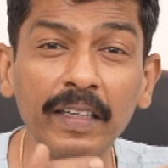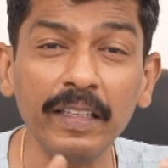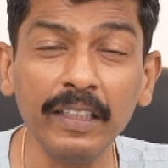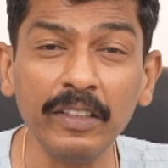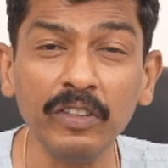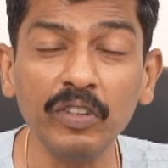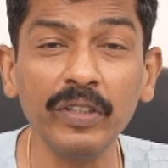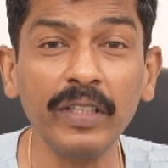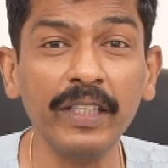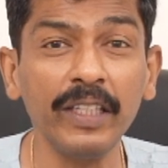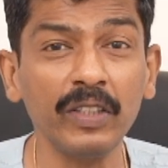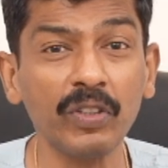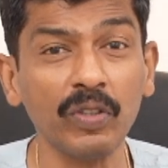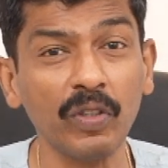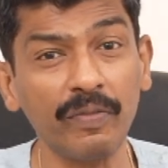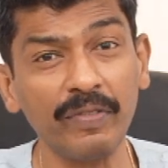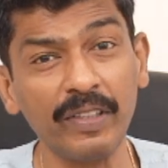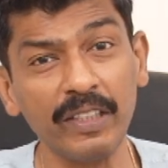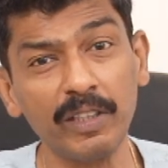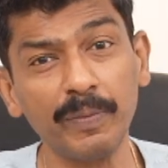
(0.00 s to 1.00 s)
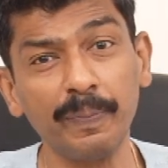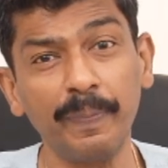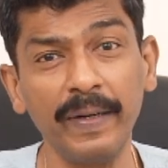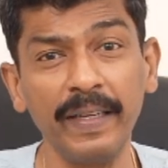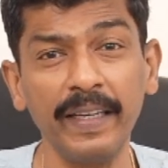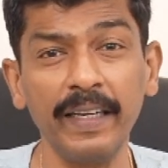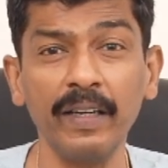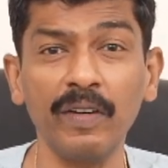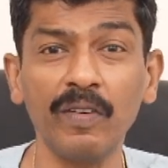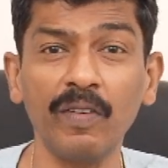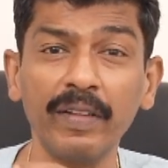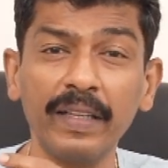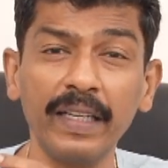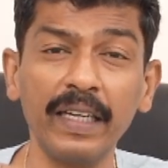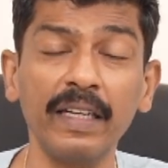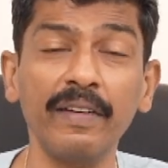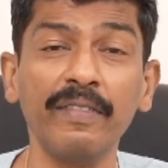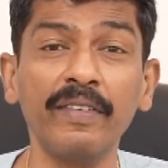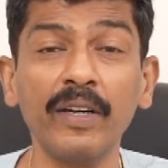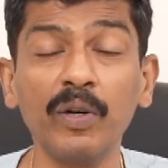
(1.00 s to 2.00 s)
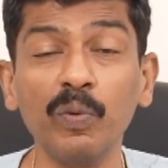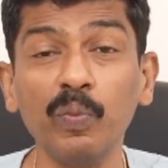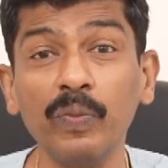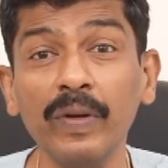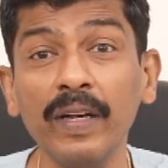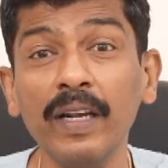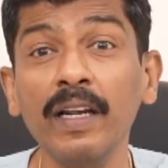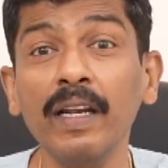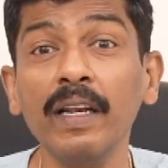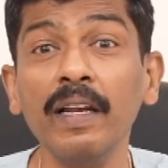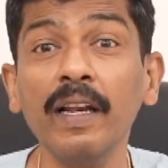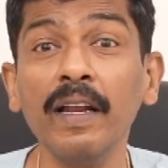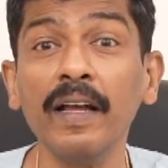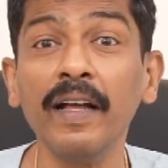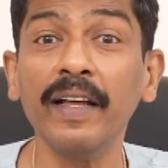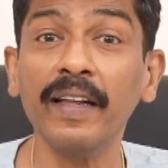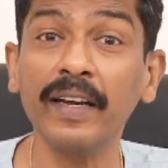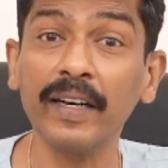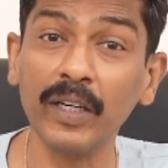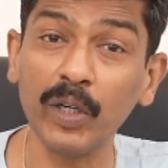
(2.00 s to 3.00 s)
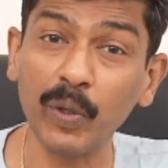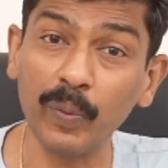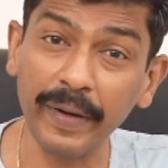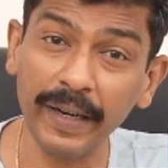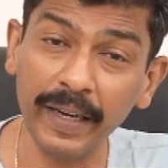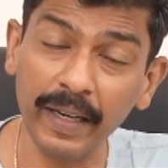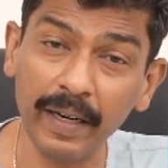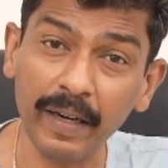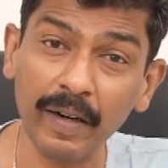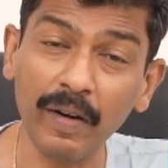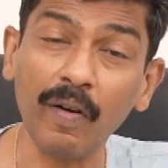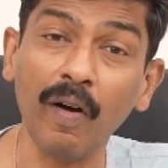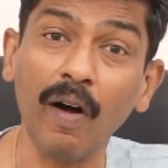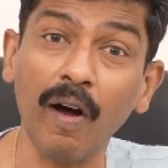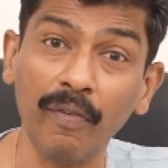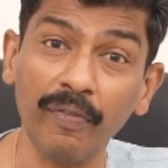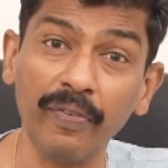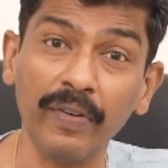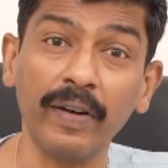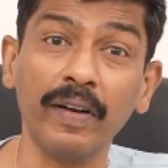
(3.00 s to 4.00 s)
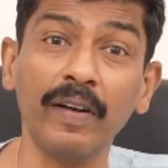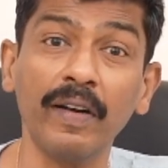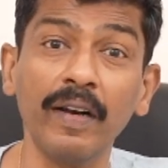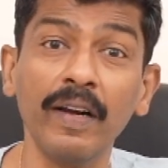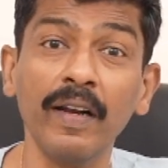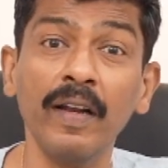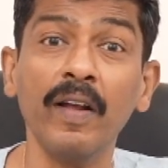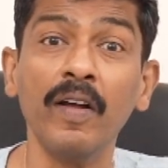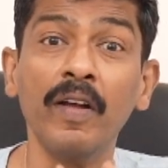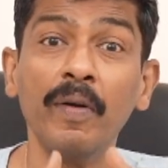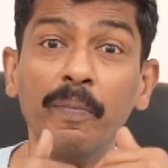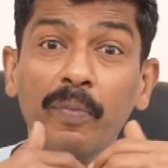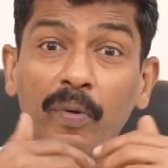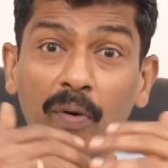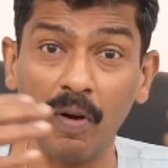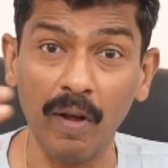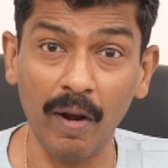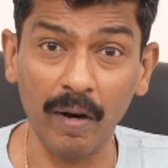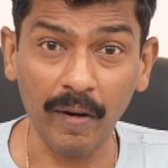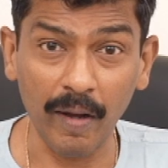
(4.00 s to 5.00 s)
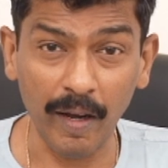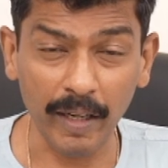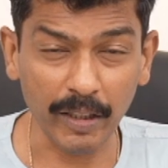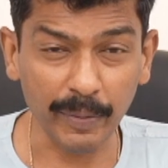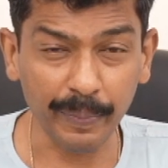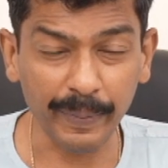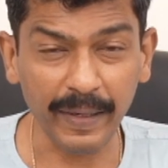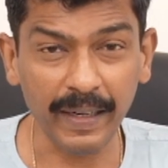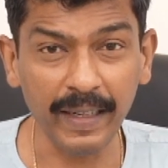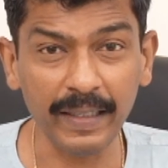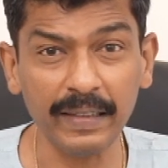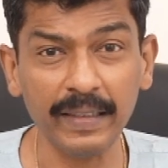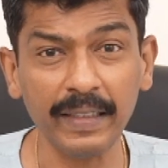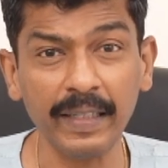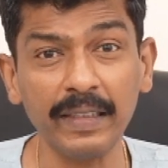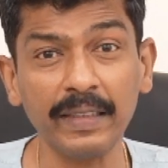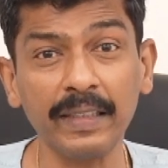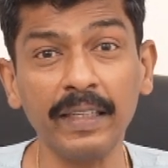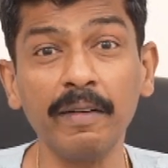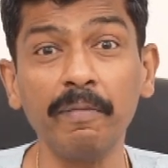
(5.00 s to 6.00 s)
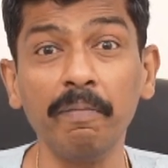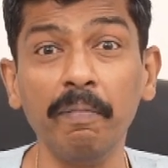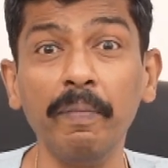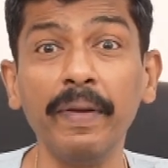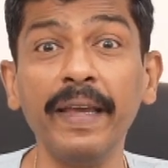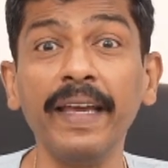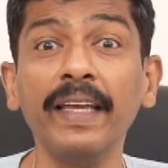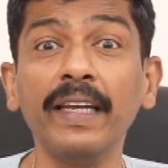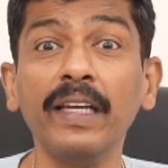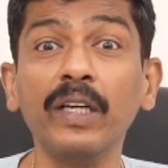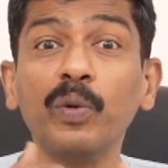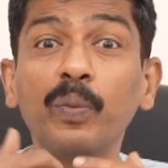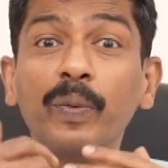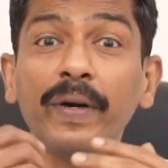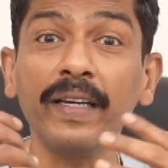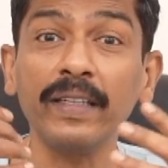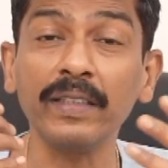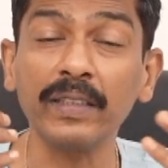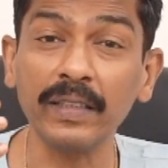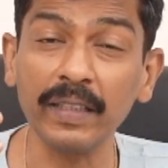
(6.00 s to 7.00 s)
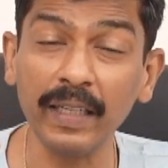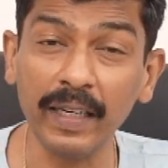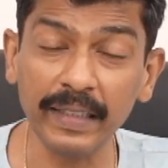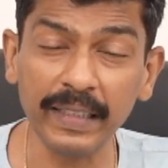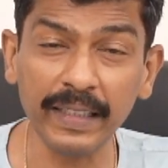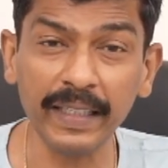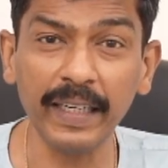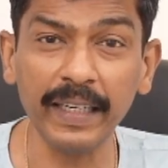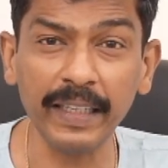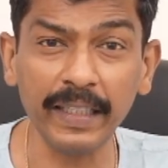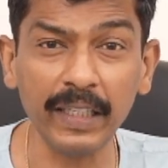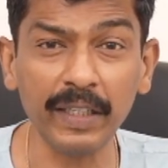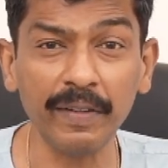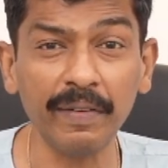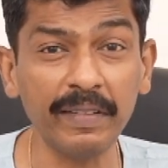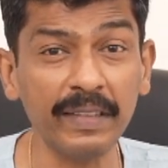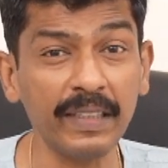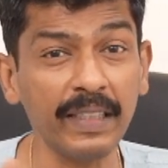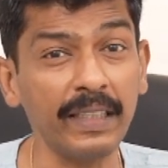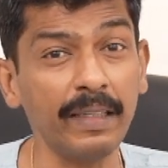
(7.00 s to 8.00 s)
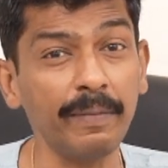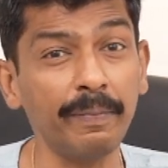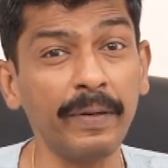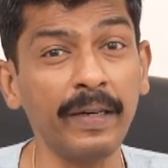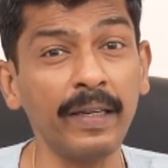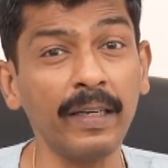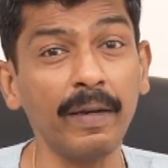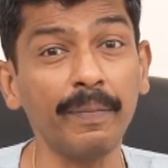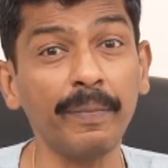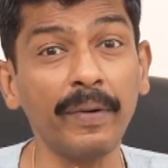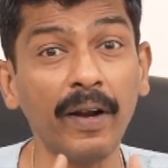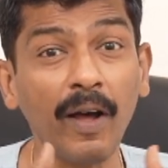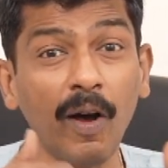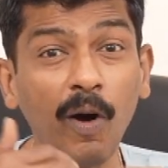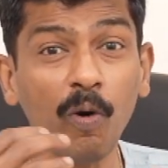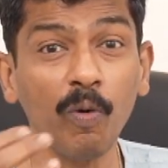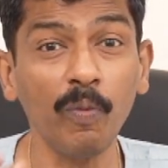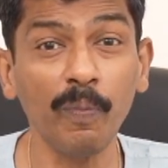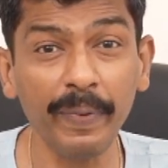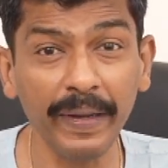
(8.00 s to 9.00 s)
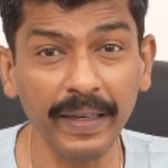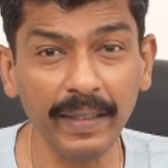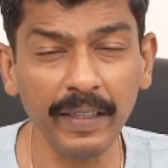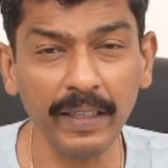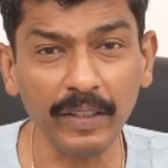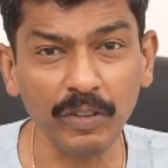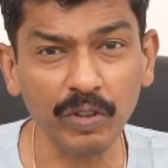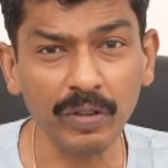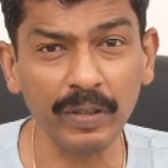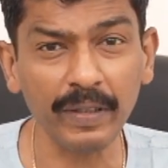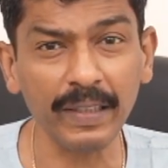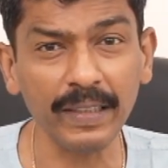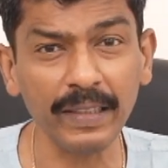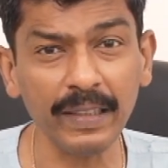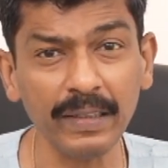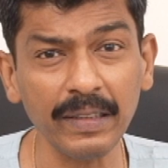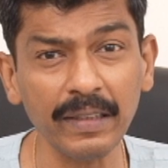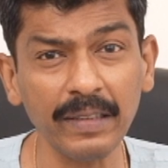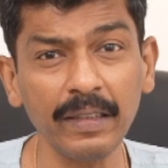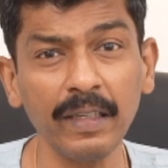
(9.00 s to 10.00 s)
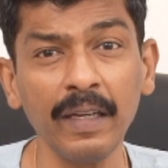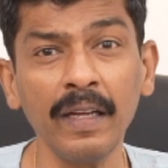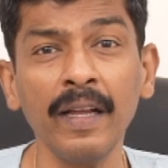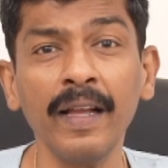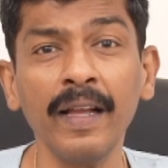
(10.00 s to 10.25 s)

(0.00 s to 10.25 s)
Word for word: injuries of the spleen or the liver will require often prolonged hospitalization, may require surgical intervention depending upon how big the injury is,